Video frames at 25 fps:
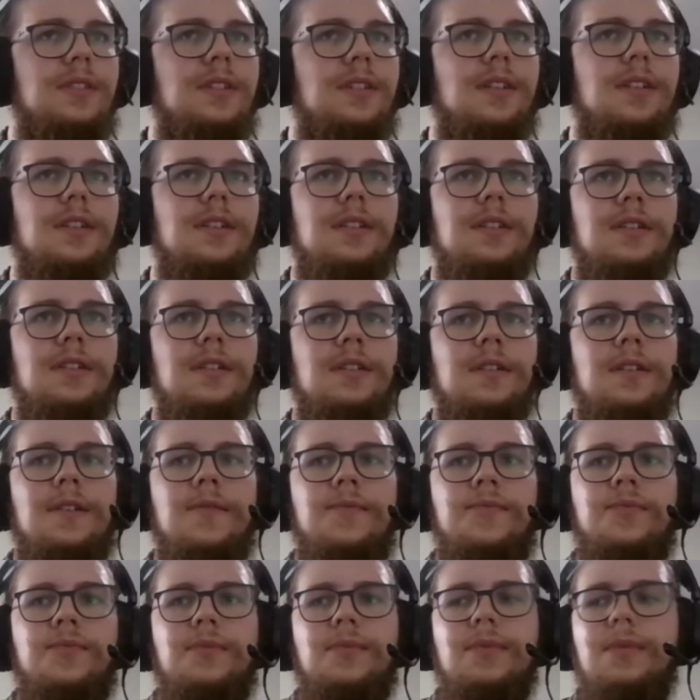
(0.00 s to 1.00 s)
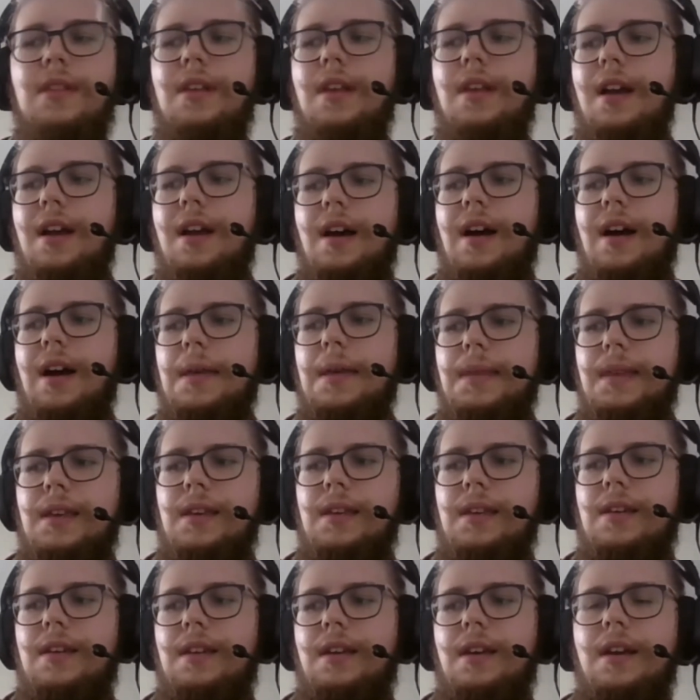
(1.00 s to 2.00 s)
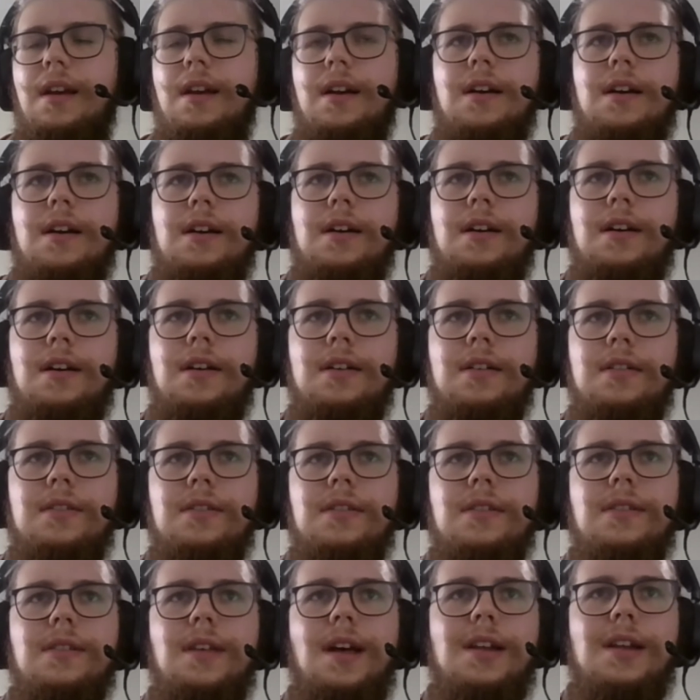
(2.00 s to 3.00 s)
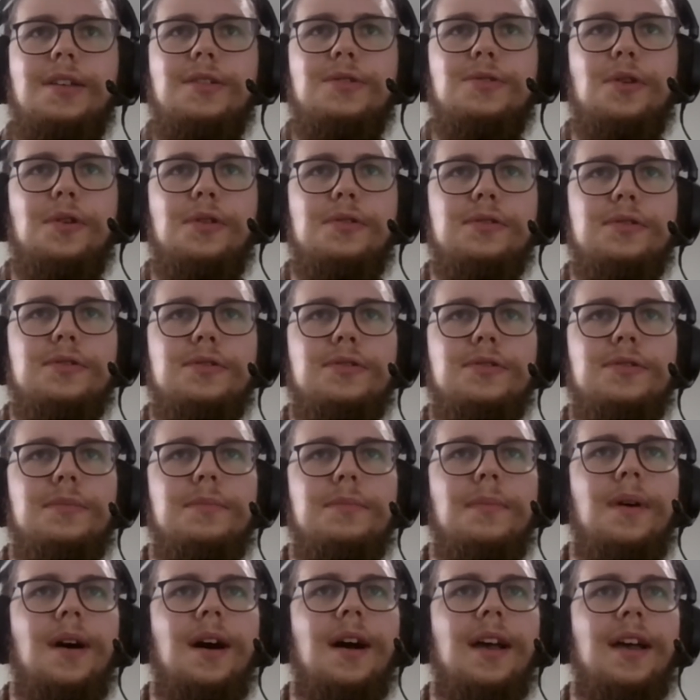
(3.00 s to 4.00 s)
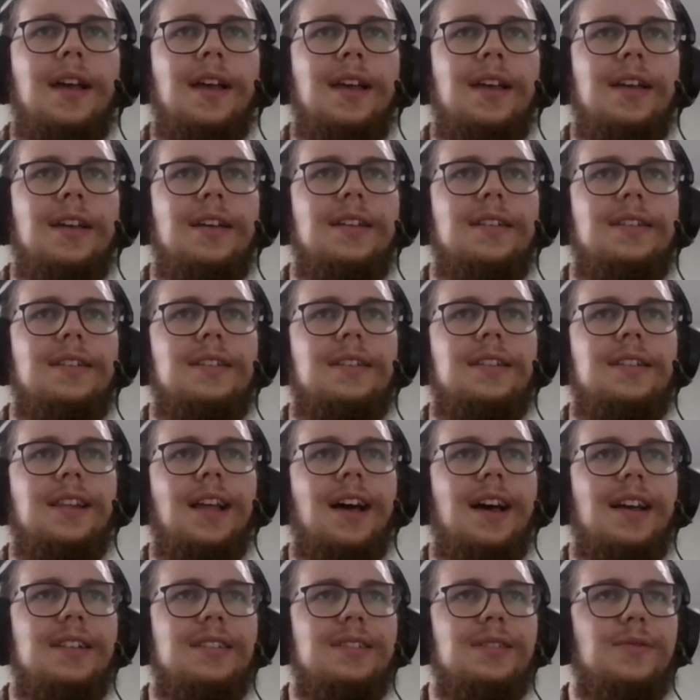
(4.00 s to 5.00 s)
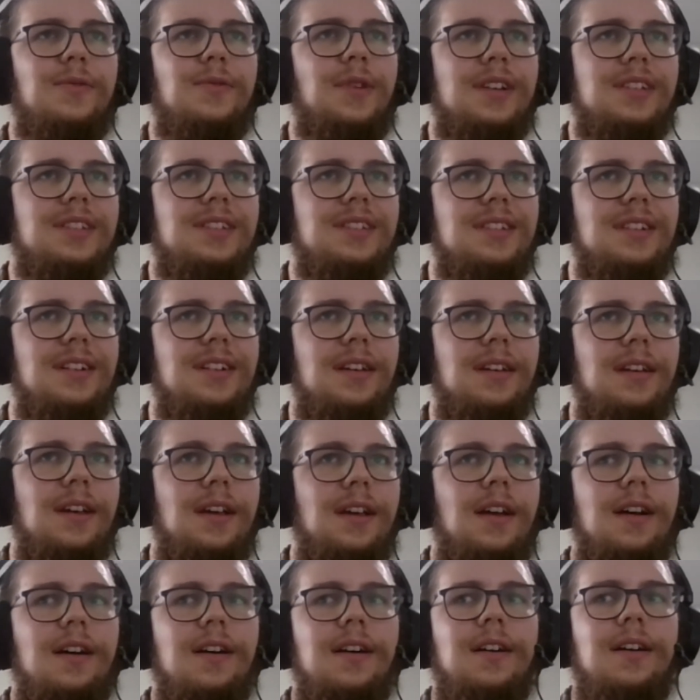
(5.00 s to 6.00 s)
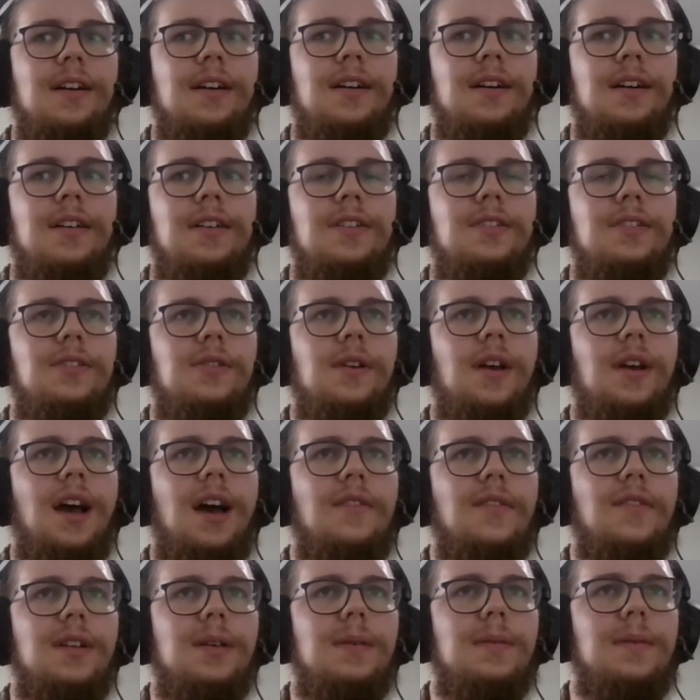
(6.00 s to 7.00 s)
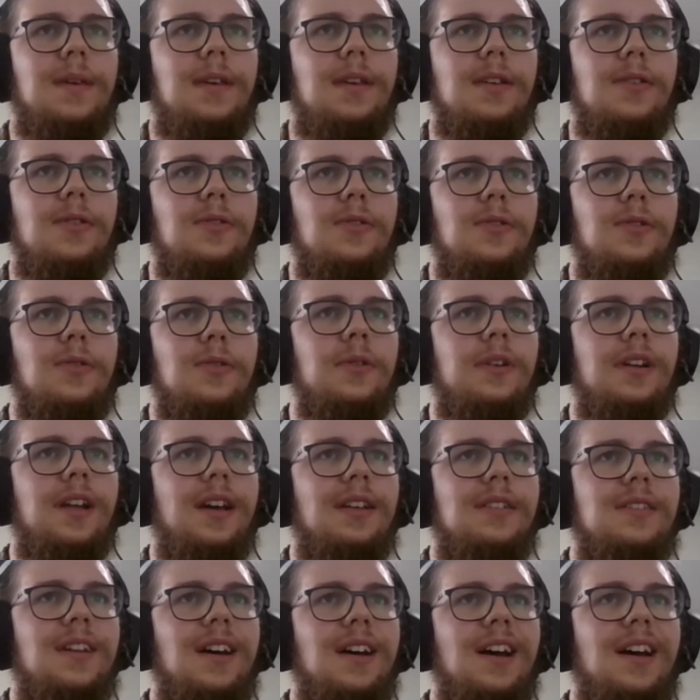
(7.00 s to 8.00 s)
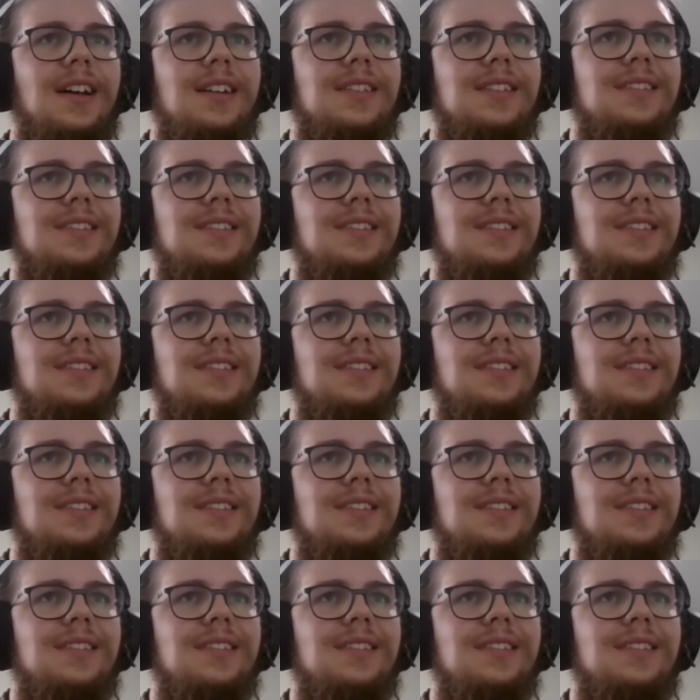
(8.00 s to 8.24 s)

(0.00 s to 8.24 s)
I think that exhausts my lines of questioning. Do you have anything you would like to add?